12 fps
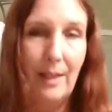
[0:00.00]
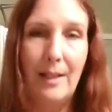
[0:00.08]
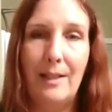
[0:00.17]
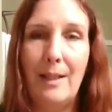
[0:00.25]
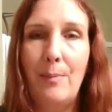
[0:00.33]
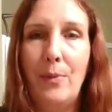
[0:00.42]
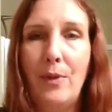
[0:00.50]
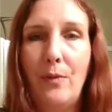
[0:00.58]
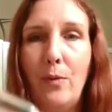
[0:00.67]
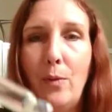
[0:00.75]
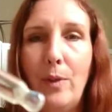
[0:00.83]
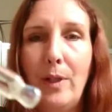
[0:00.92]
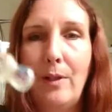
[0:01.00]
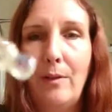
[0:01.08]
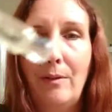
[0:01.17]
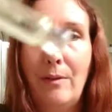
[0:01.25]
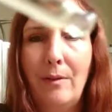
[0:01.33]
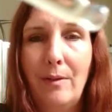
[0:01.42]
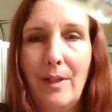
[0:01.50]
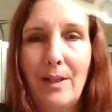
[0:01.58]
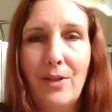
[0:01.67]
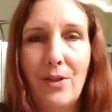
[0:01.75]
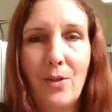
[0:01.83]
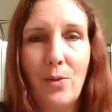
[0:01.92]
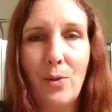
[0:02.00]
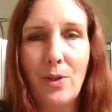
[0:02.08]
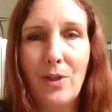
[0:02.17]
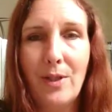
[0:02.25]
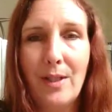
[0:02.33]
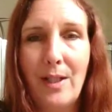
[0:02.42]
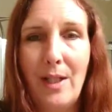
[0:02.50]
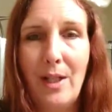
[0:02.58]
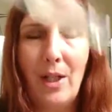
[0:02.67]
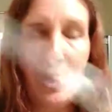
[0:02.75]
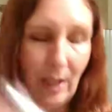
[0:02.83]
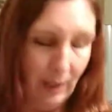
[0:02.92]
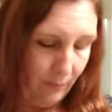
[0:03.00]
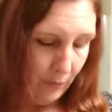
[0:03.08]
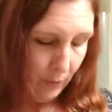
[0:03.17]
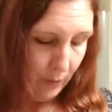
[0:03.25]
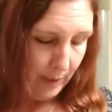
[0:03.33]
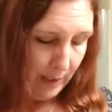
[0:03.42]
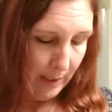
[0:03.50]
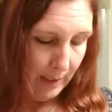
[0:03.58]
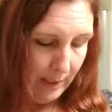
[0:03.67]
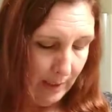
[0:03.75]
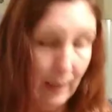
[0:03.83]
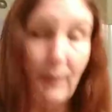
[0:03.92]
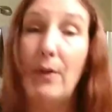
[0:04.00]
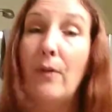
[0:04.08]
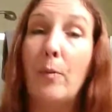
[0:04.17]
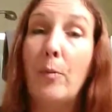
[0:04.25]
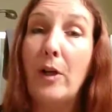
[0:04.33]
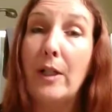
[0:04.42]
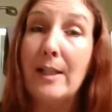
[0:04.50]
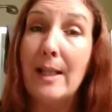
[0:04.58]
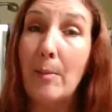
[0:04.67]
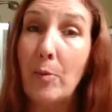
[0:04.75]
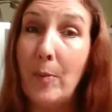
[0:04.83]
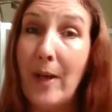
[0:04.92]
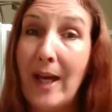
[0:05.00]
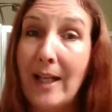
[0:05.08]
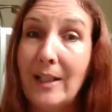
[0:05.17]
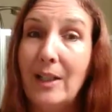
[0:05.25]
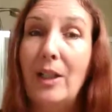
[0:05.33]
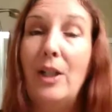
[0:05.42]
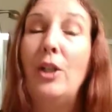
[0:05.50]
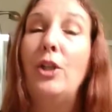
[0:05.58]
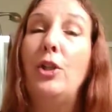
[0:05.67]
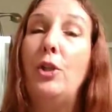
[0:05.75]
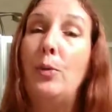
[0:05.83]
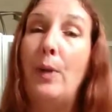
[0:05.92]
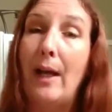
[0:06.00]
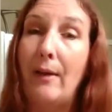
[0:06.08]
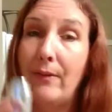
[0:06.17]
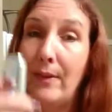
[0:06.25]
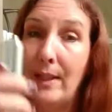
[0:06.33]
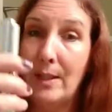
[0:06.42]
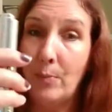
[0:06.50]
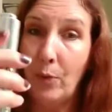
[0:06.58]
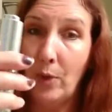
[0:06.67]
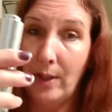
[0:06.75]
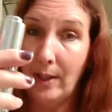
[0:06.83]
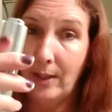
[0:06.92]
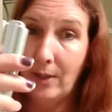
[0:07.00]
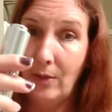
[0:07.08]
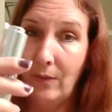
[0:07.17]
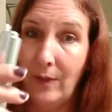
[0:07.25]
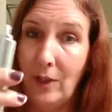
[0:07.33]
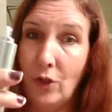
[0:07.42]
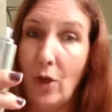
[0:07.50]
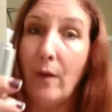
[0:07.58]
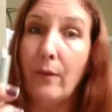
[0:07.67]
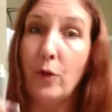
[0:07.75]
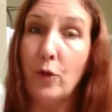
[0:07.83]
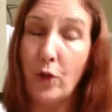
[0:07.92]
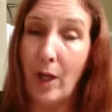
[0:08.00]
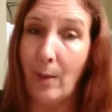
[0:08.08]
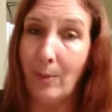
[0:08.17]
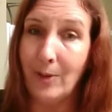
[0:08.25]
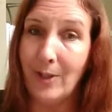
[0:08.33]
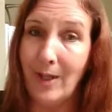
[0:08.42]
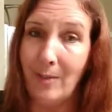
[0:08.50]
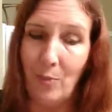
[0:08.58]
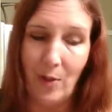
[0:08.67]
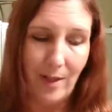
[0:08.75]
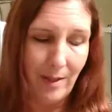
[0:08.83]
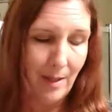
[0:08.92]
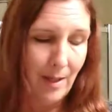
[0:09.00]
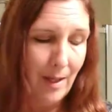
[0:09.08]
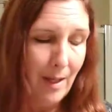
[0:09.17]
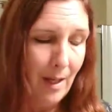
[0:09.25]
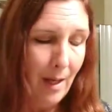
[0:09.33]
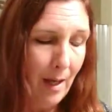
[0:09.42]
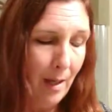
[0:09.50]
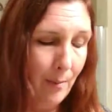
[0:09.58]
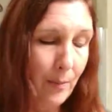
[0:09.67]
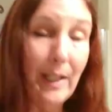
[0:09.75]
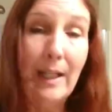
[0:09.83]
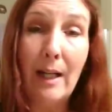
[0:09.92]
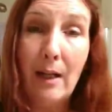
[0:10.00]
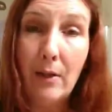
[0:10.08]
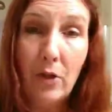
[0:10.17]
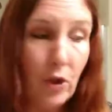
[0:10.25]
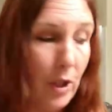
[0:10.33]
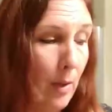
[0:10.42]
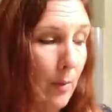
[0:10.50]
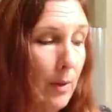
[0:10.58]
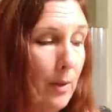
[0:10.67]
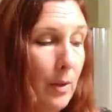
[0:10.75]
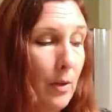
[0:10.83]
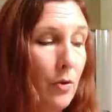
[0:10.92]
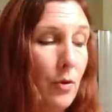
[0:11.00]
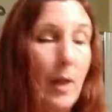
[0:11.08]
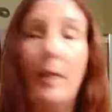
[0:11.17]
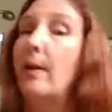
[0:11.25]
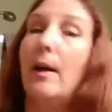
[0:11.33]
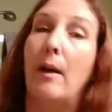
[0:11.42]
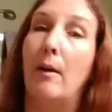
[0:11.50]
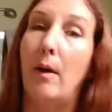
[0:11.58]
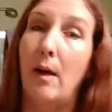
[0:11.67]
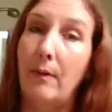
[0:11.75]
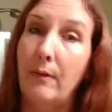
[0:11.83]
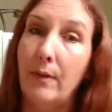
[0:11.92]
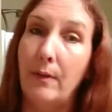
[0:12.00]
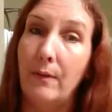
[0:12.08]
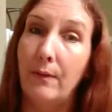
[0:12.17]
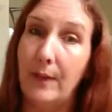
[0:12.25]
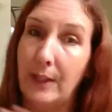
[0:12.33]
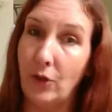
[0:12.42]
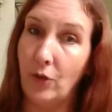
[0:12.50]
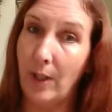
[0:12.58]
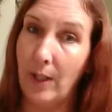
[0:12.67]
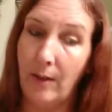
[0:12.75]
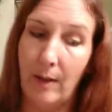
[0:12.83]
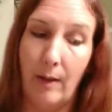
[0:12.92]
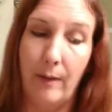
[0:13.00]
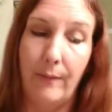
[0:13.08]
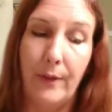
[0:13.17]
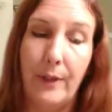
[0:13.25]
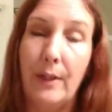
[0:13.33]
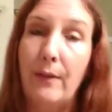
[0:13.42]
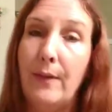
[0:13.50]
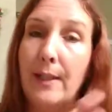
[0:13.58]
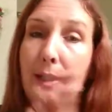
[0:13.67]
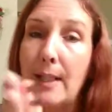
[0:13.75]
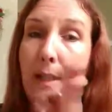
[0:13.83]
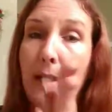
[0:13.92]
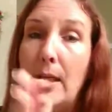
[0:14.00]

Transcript: Isn't that beautiful oil? That's just gorgeous. If you have a product sample pack, you have this product to finish off your shower time with. Get out of the shower, dry your hair off, fix your hair however you're going to fix it.